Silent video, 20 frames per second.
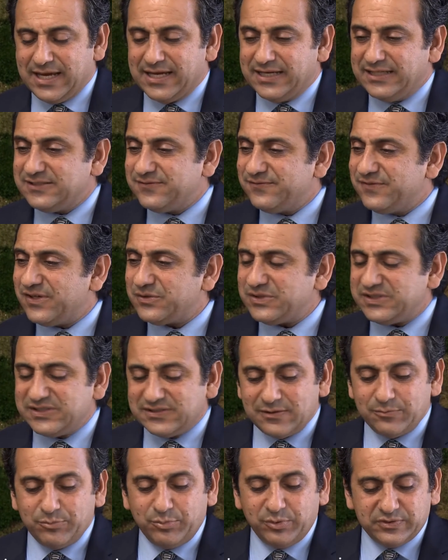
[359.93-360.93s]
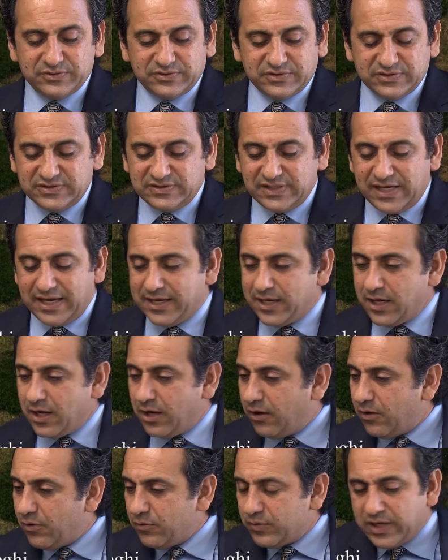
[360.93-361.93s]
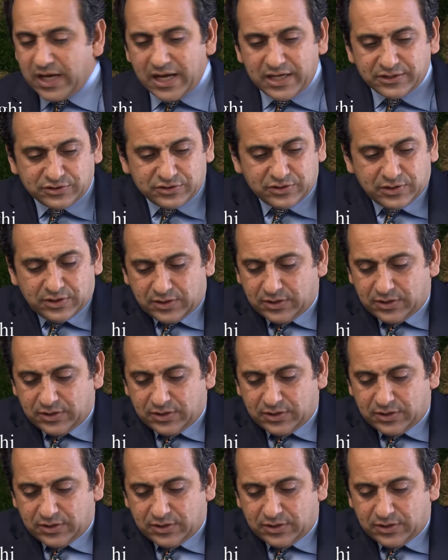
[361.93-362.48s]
It's very simple to say, oh gosh,